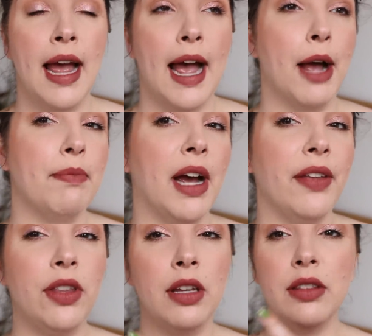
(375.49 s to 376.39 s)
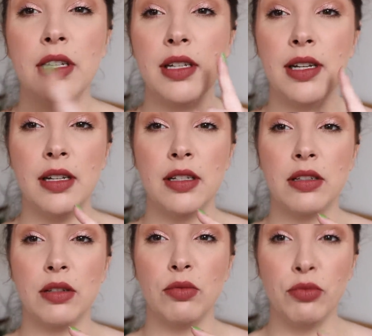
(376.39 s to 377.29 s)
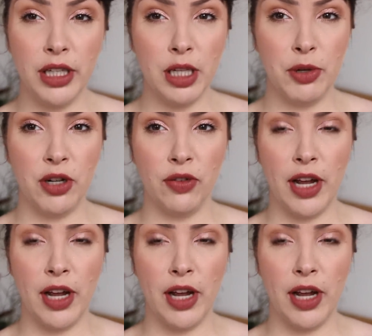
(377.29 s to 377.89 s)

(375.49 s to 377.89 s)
I think this is really beautiful.